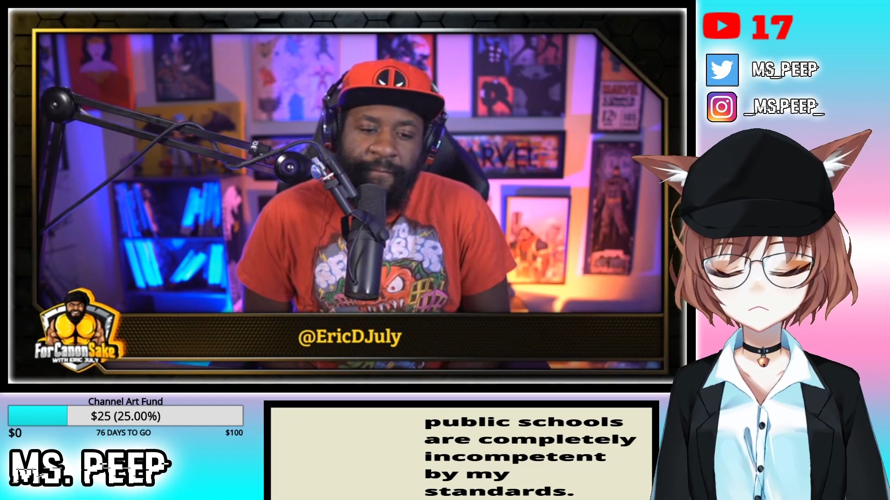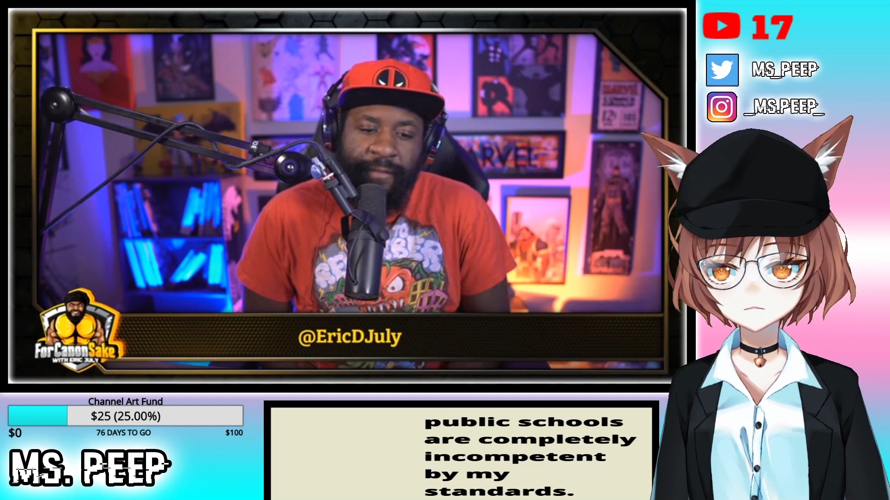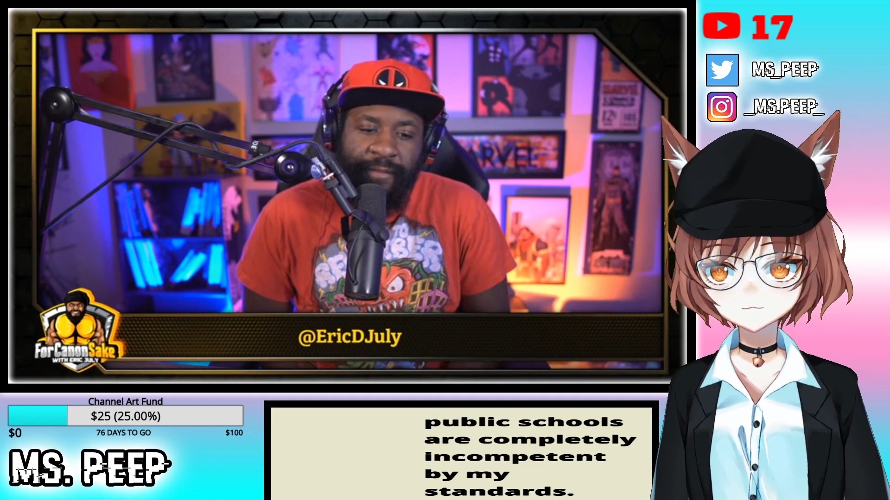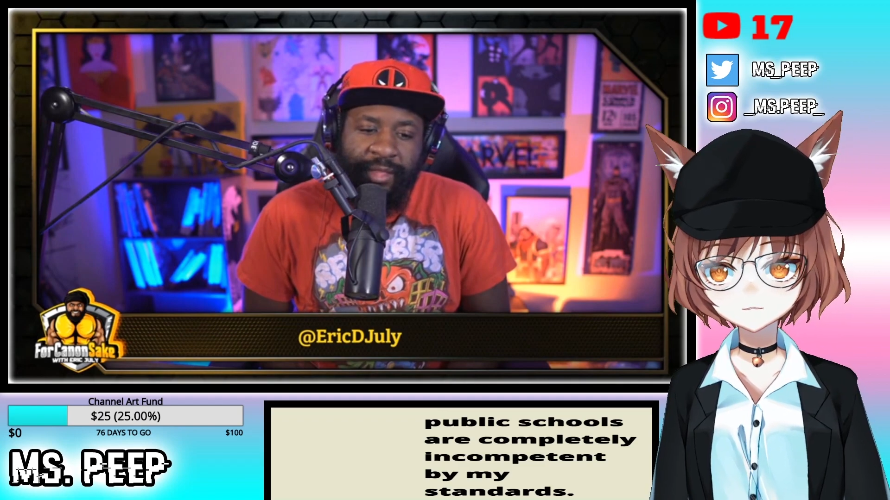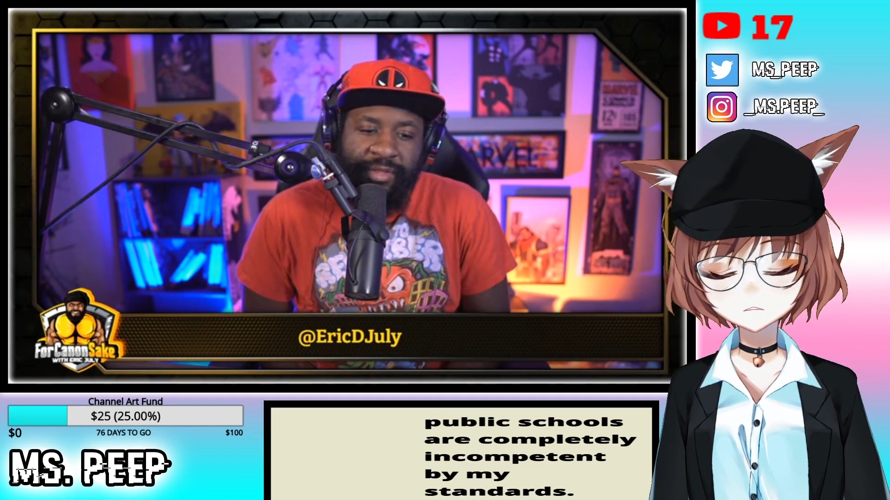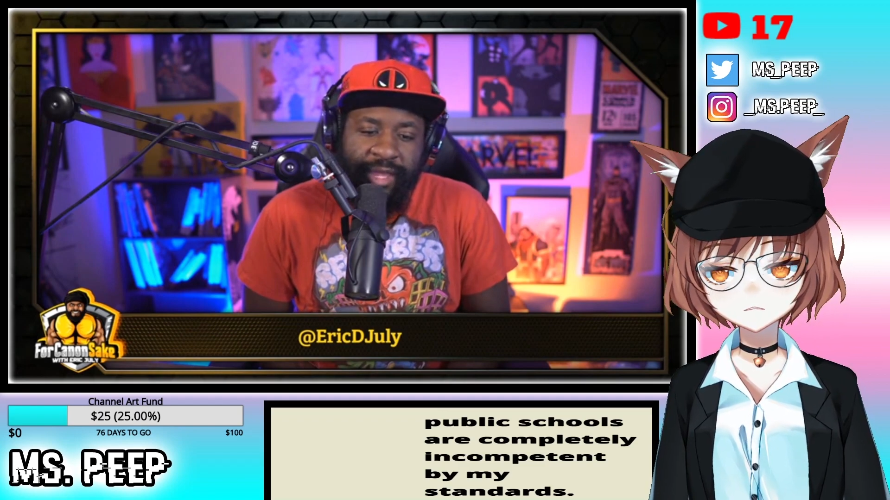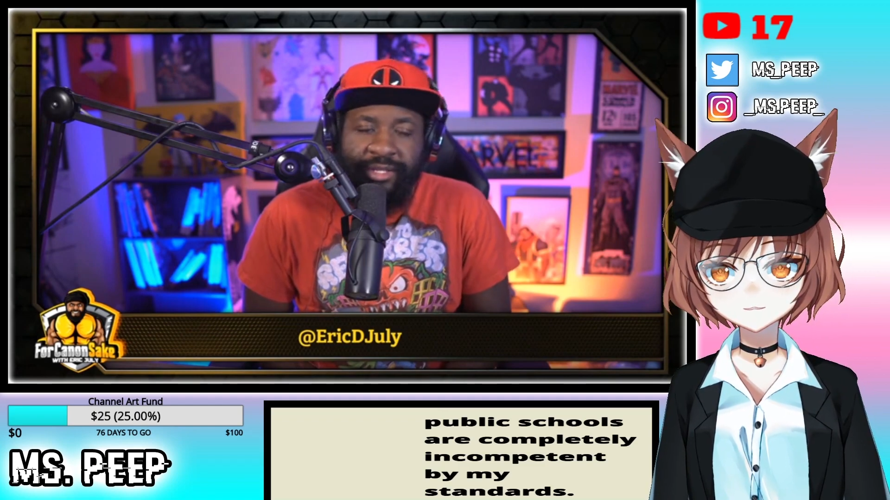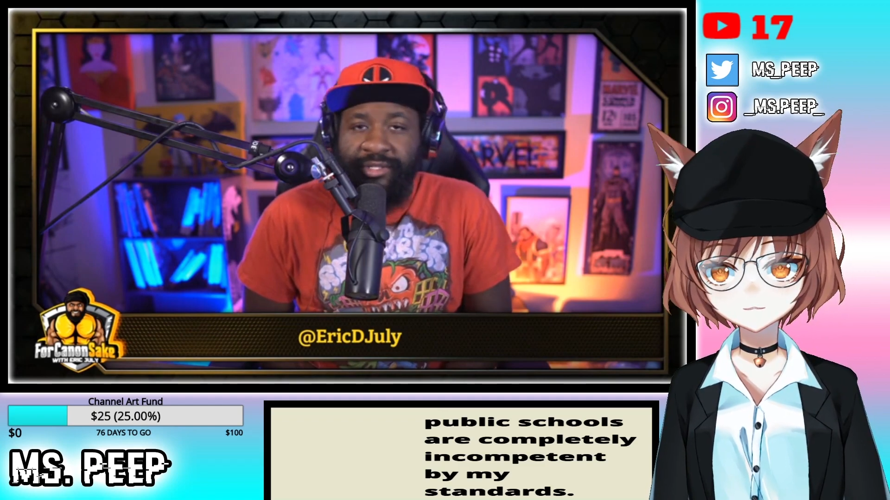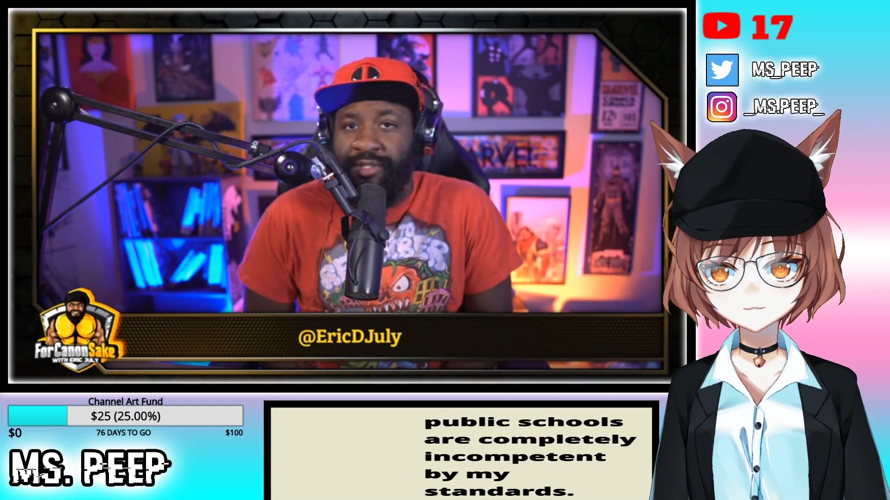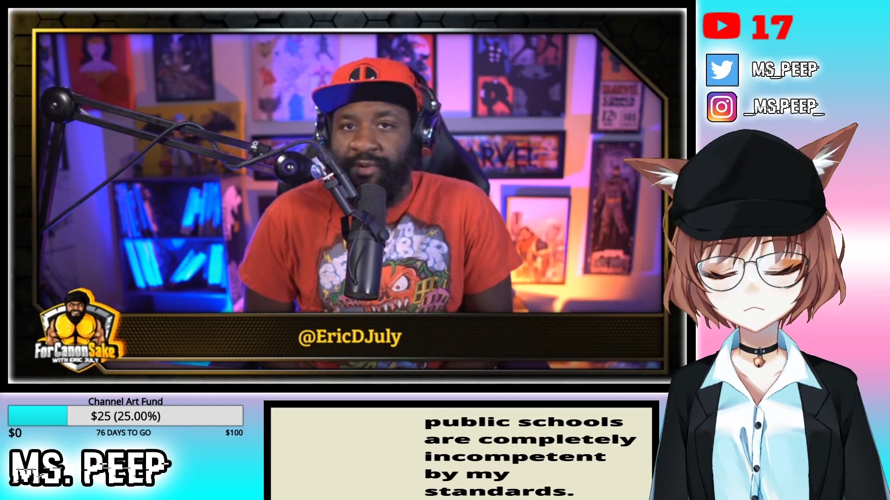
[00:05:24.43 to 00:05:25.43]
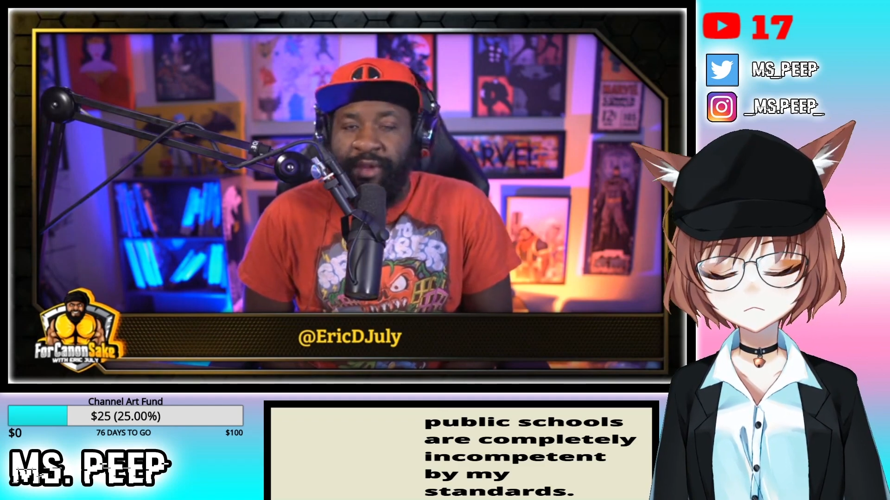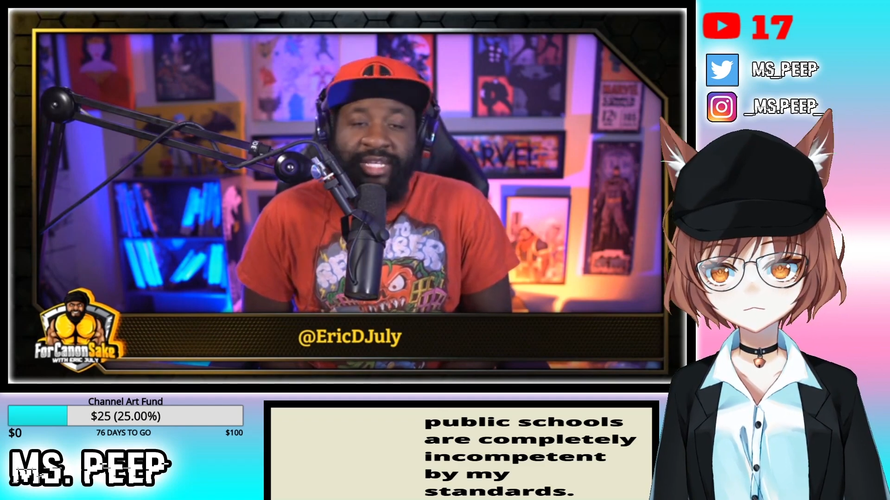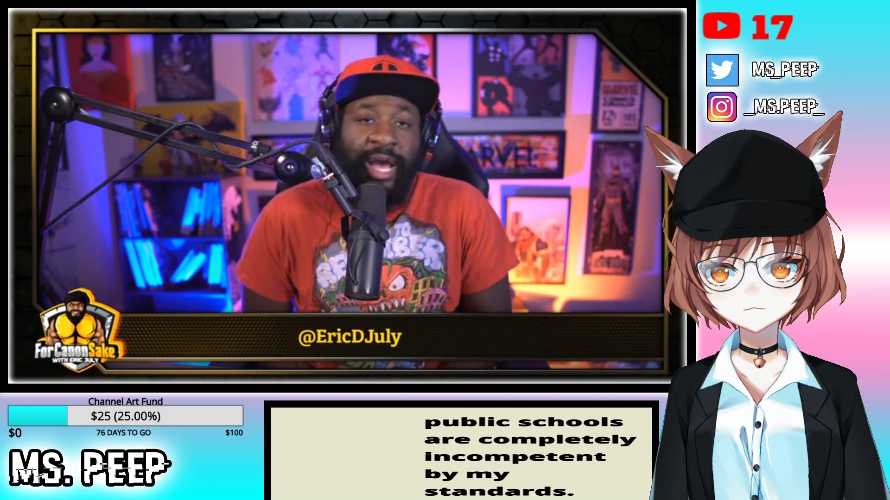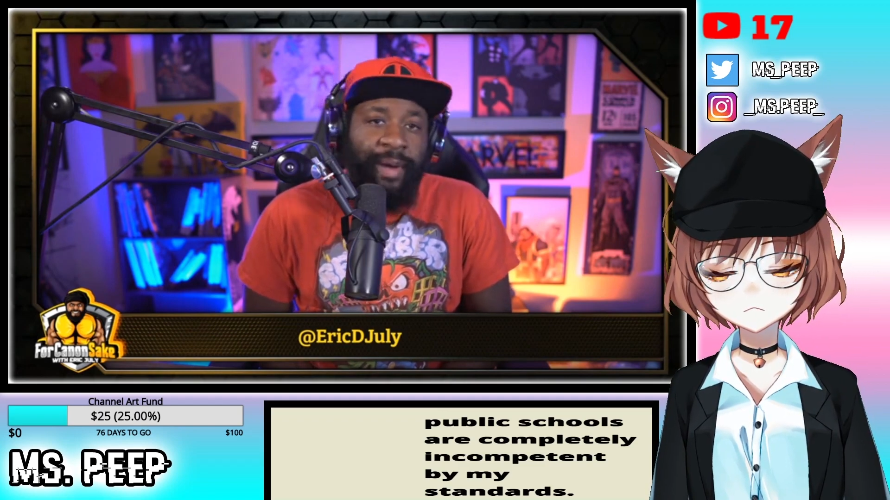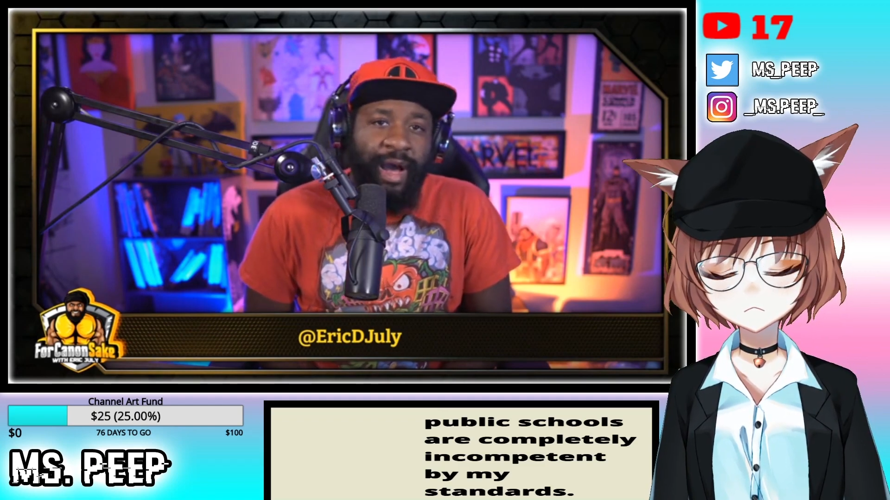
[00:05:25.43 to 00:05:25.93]
the teachers' unions,
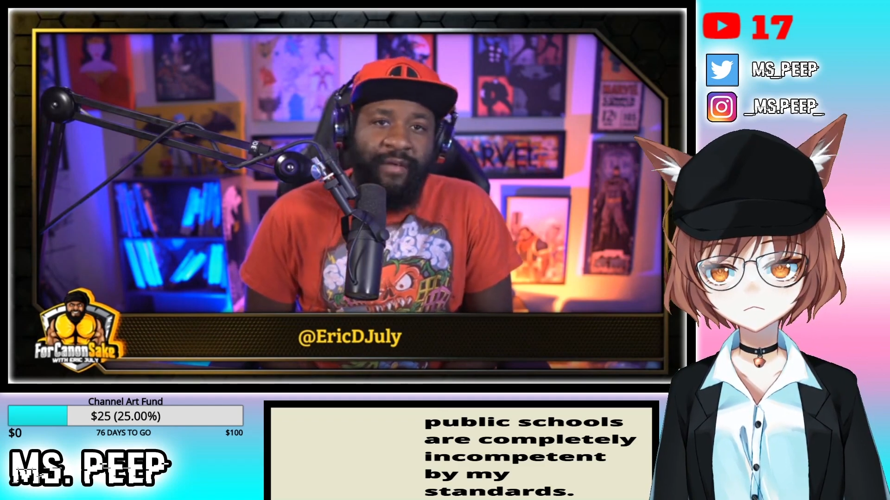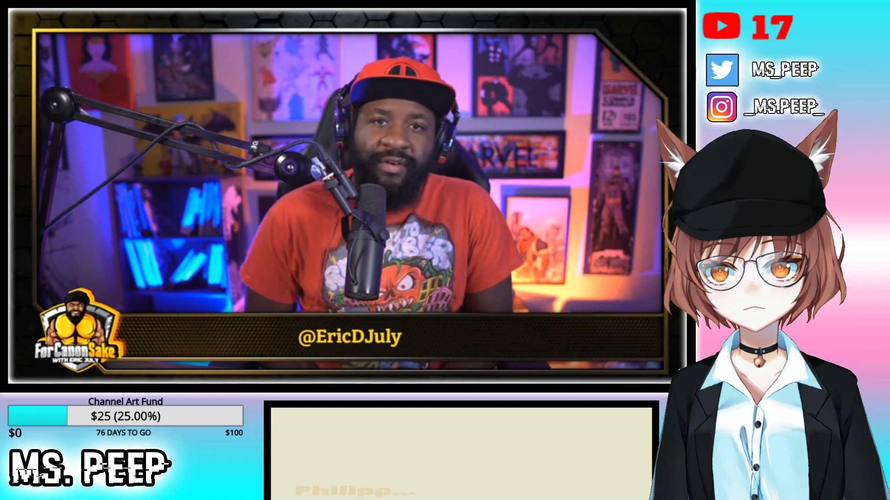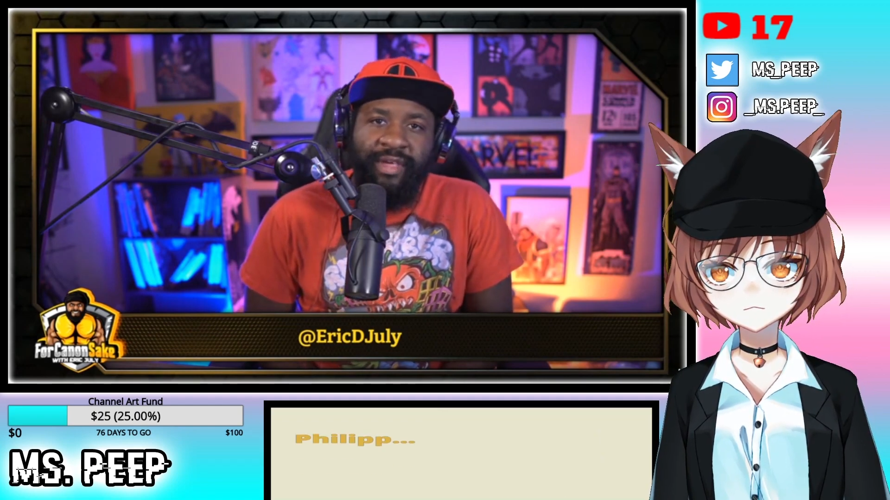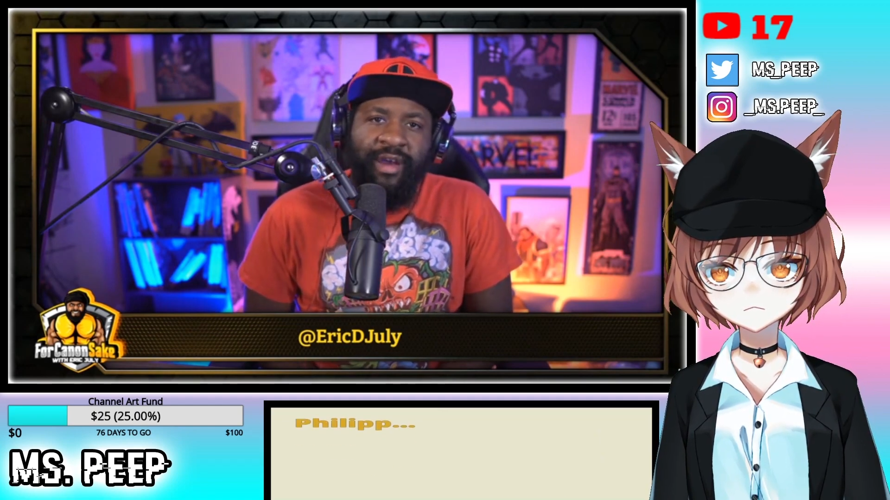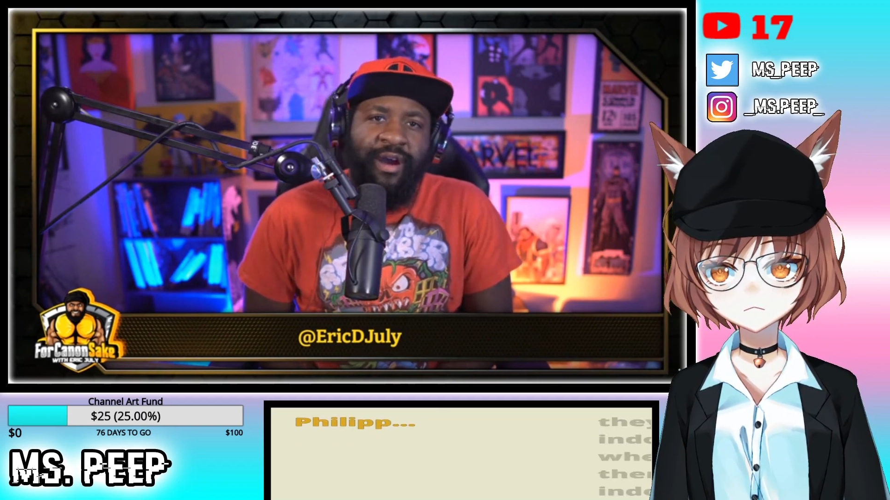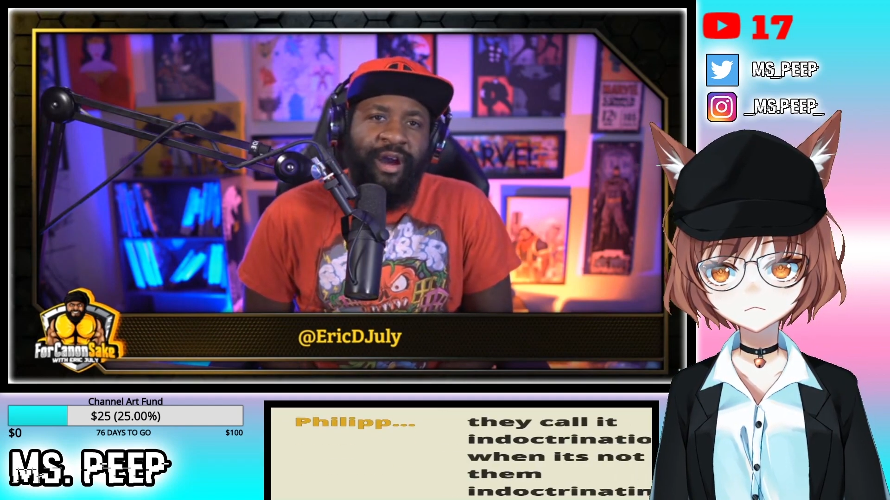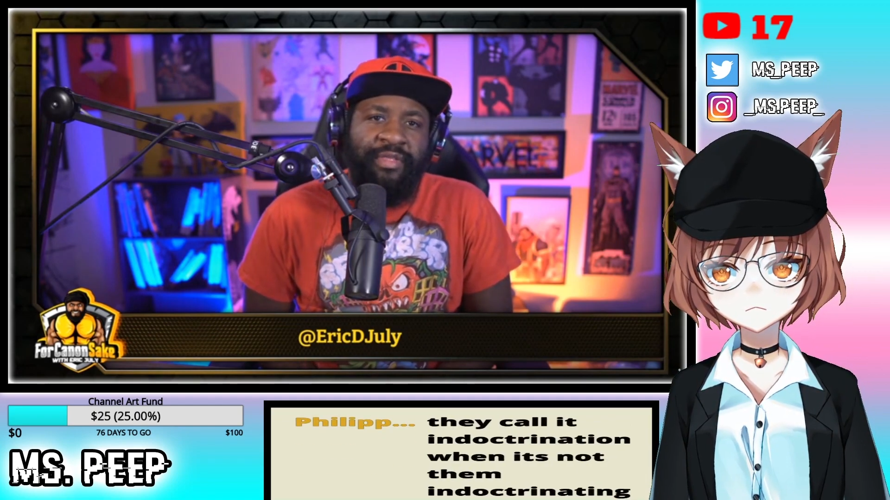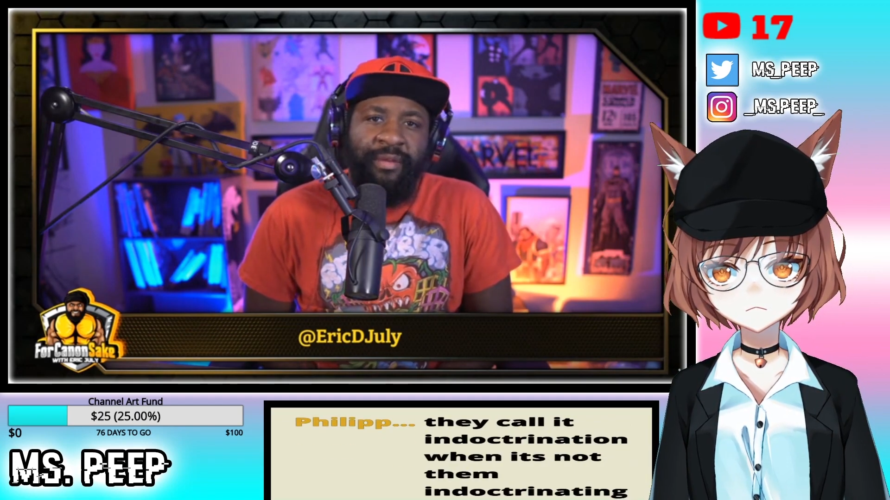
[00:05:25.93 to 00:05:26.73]
how powerful they are, and them